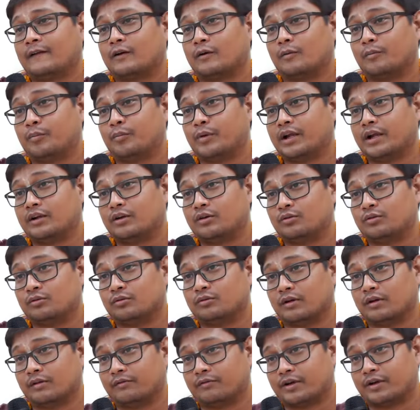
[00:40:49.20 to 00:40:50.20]
compared
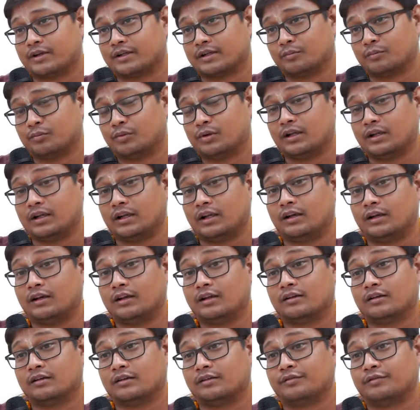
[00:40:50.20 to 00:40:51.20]
to, for example, in
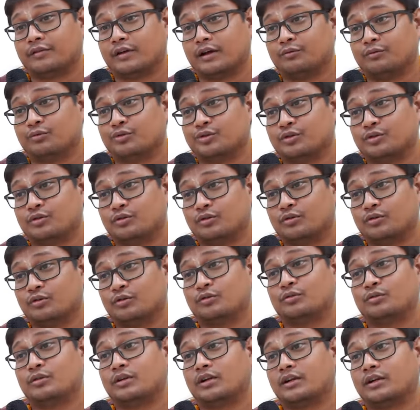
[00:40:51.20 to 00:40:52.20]
India. If I was to
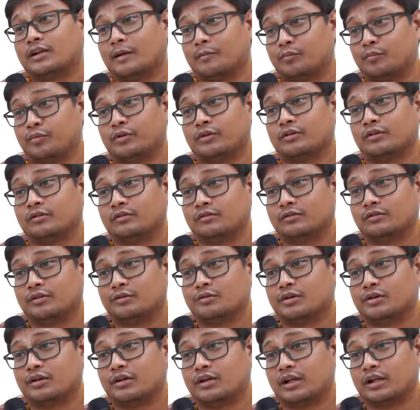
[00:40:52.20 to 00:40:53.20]
go to the temple, it
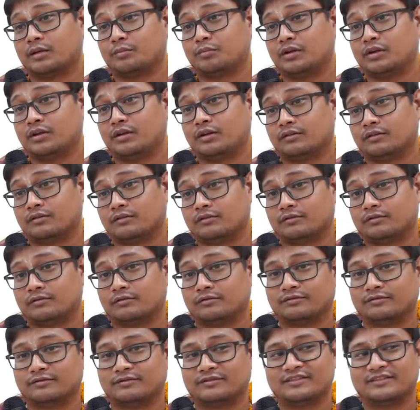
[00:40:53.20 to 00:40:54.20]
will take me
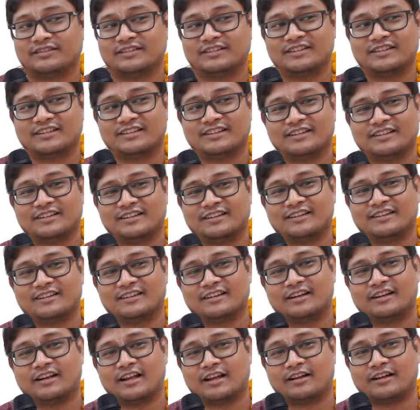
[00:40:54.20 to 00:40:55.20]

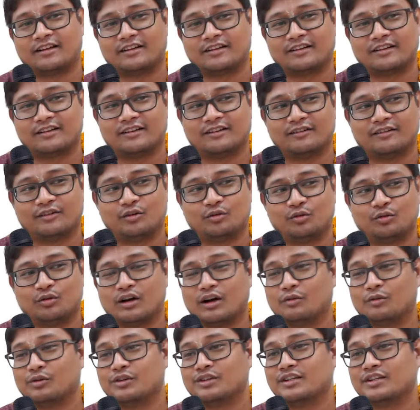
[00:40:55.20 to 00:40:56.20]
like 2
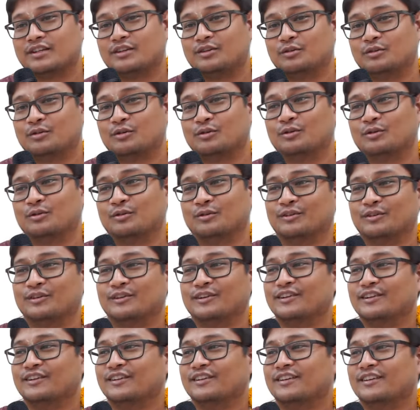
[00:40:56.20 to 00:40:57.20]
hours to
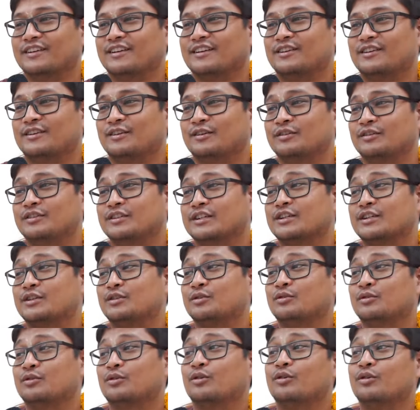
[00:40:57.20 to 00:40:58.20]
go. So just
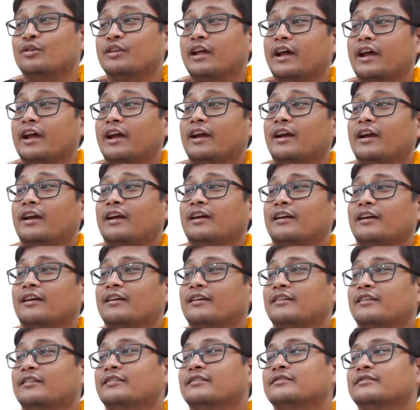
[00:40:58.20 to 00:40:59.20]
to go there,
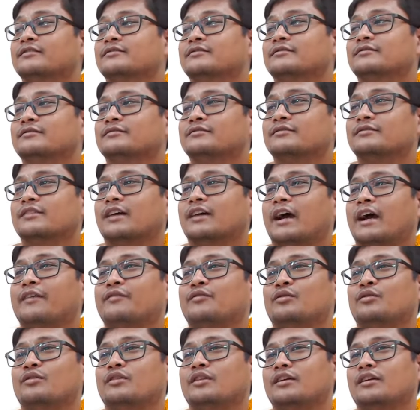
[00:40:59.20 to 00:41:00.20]
I
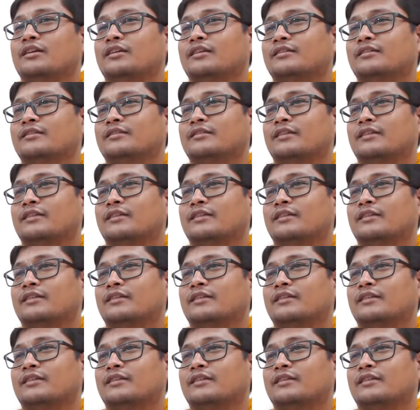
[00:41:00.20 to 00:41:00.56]
have to think